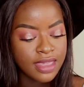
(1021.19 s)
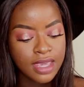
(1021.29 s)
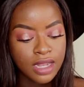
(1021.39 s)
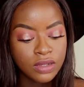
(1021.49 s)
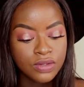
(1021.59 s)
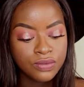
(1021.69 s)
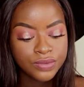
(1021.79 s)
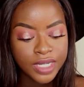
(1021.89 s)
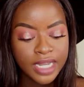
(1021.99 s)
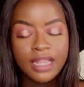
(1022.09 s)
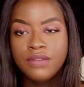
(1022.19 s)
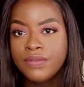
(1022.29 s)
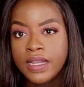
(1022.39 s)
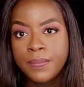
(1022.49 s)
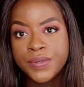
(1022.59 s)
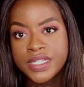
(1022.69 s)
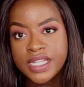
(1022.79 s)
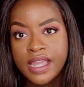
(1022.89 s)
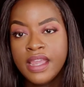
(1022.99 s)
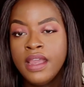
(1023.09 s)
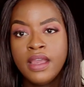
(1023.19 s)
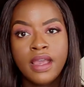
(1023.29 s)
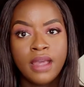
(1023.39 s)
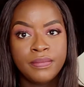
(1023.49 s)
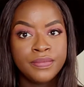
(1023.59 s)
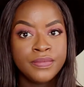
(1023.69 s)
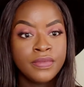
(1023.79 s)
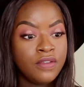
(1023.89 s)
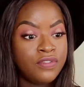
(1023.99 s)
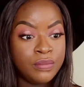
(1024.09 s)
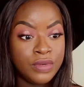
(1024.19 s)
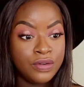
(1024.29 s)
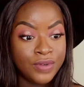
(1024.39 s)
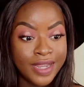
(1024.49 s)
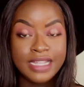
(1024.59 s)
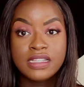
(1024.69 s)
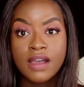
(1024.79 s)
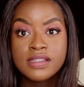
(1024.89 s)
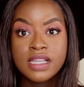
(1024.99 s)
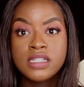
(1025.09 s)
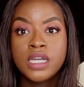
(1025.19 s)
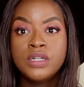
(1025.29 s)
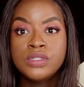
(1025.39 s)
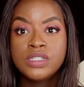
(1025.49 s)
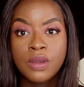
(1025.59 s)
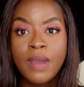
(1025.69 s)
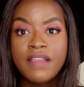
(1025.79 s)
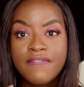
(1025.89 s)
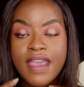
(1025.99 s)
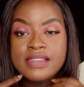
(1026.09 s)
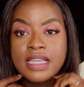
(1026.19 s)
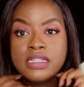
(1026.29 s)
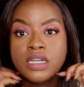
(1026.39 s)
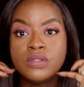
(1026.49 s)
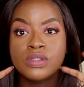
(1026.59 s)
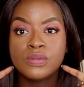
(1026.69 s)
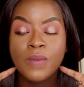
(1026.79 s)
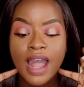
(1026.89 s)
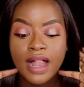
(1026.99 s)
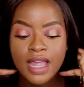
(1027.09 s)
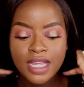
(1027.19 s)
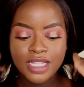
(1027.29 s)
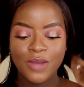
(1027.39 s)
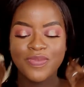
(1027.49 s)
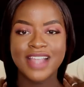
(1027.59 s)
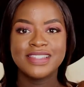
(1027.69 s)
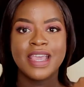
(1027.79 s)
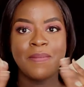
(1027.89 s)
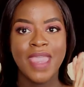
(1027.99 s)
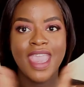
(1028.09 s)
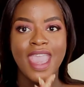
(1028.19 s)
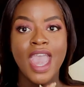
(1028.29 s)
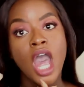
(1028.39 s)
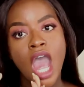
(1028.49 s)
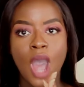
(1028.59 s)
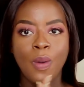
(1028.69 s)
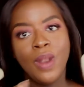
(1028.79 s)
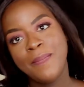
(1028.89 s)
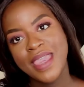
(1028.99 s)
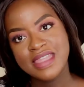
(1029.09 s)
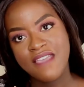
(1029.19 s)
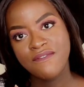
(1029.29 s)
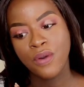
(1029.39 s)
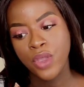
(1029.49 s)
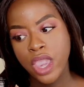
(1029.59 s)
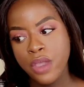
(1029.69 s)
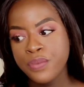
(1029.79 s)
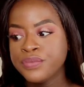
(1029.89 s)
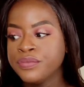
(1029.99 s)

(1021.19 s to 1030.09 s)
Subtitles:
think it looks really, really pretty. From really dark skin tones to quite fair skin tones as well. So that's going to be all up in there for you.